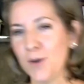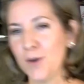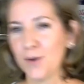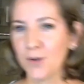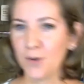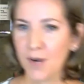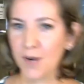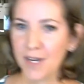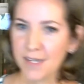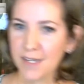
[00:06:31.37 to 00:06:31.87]

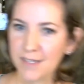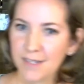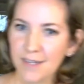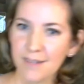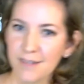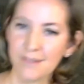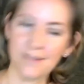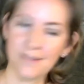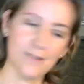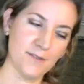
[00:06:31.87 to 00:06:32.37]
greatest
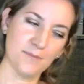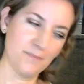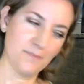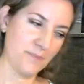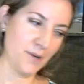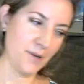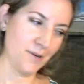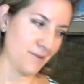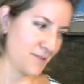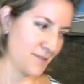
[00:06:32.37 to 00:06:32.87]
hits
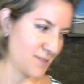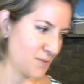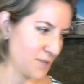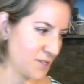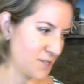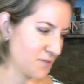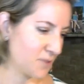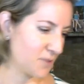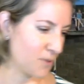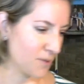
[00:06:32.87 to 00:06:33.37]
post,
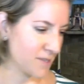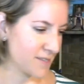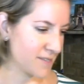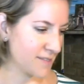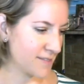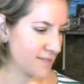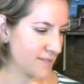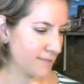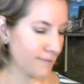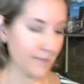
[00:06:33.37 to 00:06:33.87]
which of course
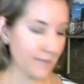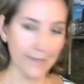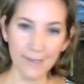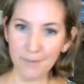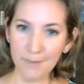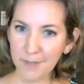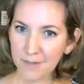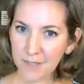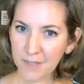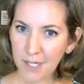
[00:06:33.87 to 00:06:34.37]
is a
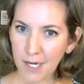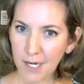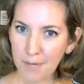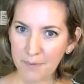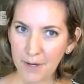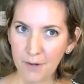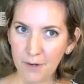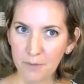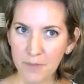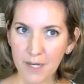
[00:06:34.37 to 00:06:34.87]
little bit of a cop
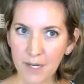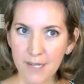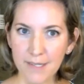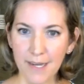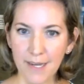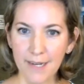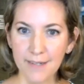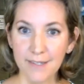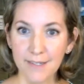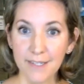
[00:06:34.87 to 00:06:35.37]
out because
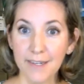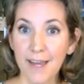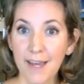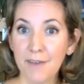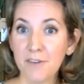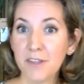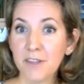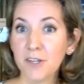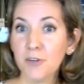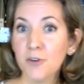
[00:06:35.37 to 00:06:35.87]
I didn't have
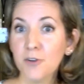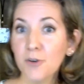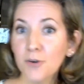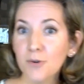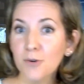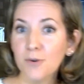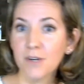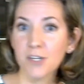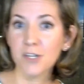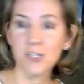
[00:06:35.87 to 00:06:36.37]
anything
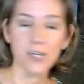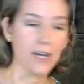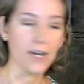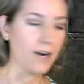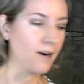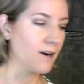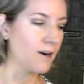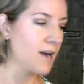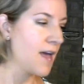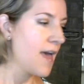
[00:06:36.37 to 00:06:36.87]
new to
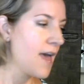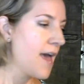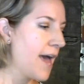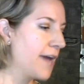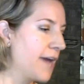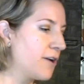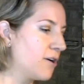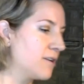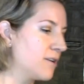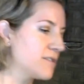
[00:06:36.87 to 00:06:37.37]
share.
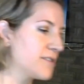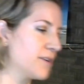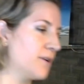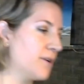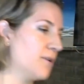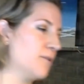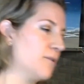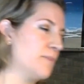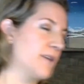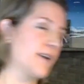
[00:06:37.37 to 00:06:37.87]
And
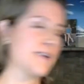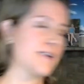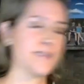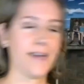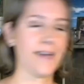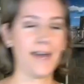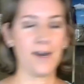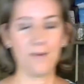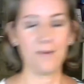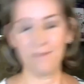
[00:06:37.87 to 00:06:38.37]
also because I
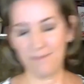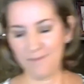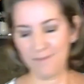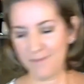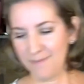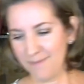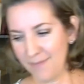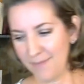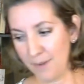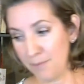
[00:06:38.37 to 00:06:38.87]
had
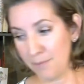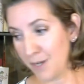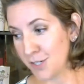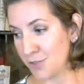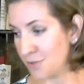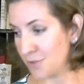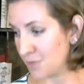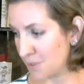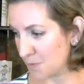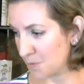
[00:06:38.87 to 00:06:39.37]
a bunch
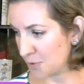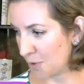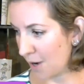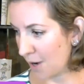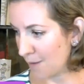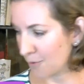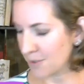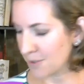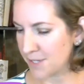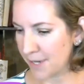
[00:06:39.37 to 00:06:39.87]
of new
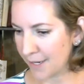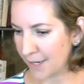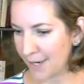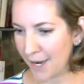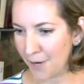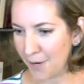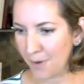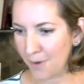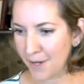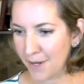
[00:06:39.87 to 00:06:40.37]
subscribers and I
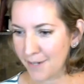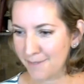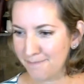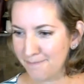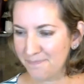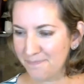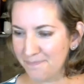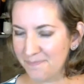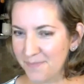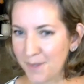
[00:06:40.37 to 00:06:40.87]
kind of wanted,
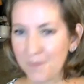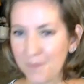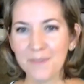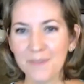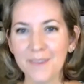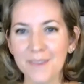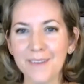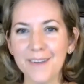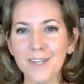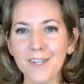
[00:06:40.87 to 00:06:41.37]
the
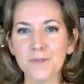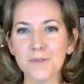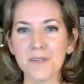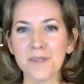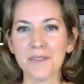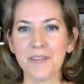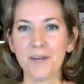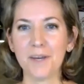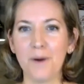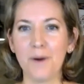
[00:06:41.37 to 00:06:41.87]

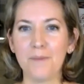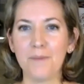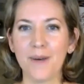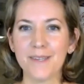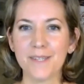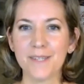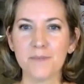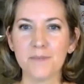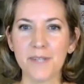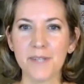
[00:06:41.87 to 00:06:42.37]
interesting thing about my
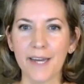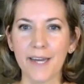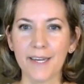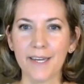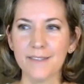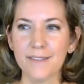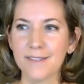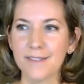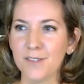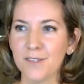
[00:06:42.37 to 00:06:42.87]
Substack
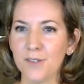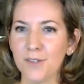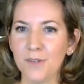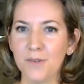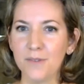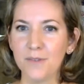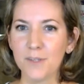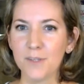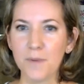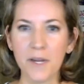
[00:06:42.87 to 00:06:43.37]
is,
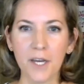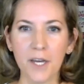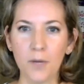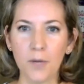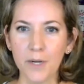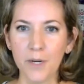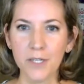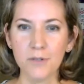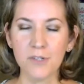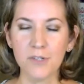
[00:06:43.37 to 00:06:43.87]
depending on
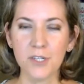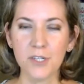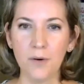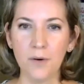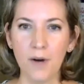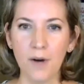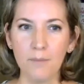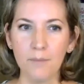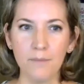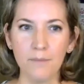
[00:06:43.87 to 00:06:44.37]
when you show
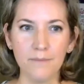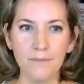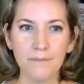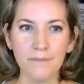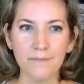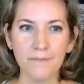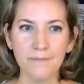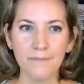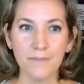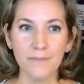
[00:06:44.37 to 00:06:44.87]
up,
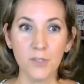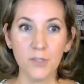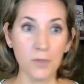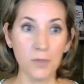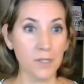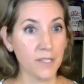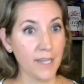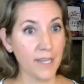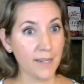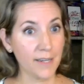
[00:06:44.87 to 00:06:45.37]
you
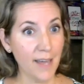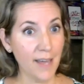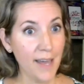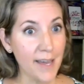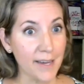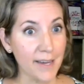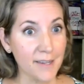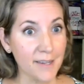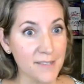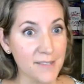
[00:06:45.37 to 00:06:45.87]
could get
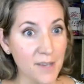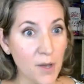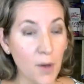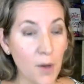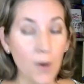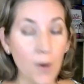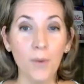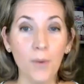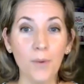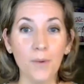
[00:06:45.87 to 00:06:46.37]
caked,
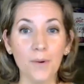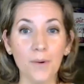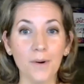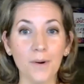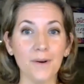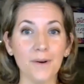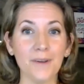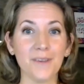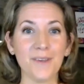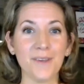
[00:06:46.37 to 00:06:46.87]

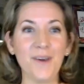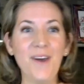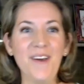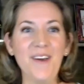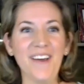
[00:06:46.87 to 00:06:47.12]
or you